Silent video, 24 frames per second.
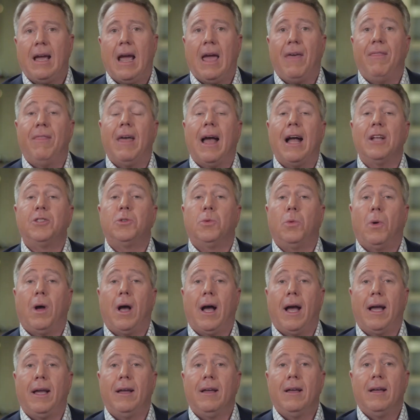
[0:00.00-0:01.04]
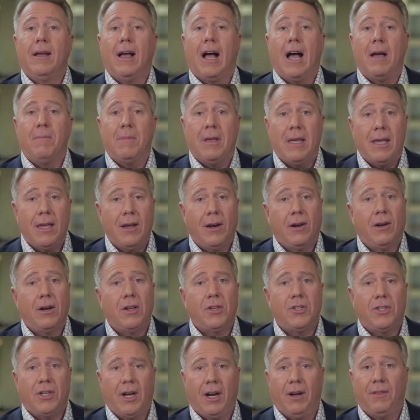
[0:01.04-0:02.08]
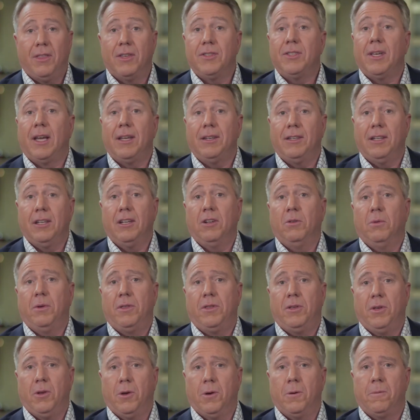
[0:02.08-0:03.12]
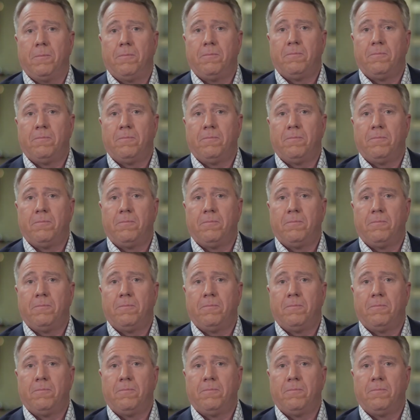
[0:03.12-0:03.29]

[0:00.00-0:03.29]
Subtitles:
And that's why I'm eager to share this idea with you.